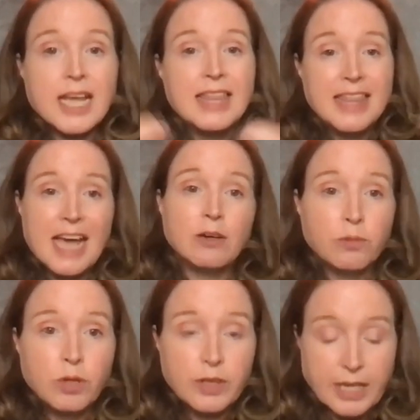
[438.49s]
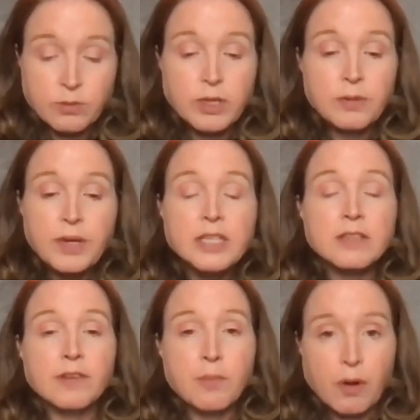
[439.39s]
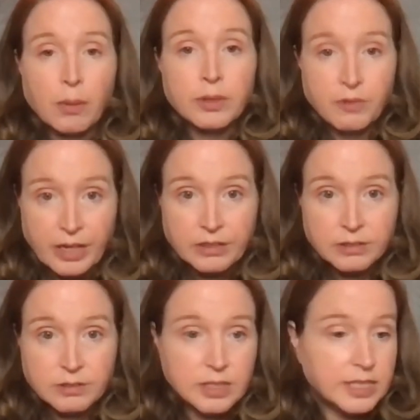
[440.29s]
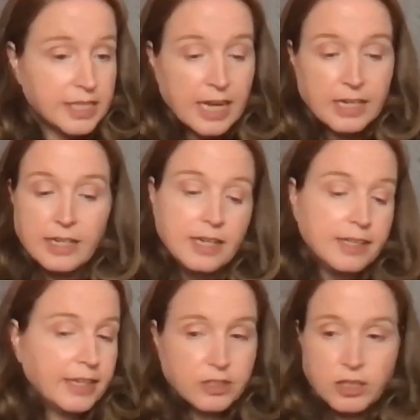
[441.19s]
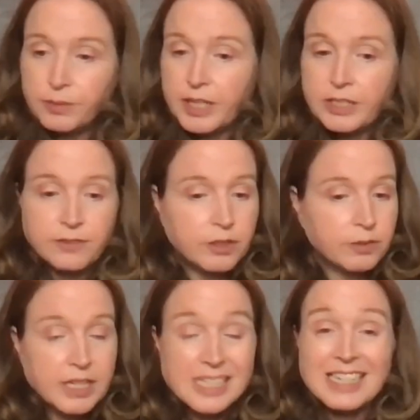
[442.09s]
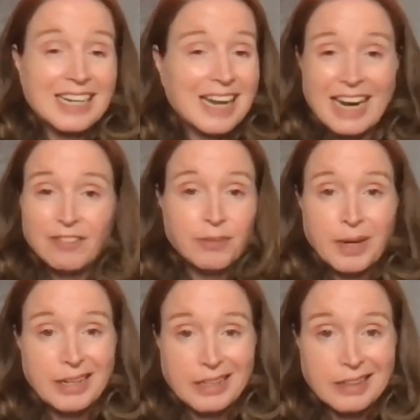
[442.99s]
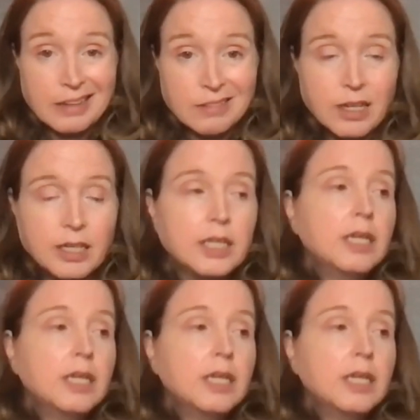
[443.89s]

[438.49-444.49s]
And that's what it means if they're properly written, is that they can terminate you for no reason and not have to pay anything, right?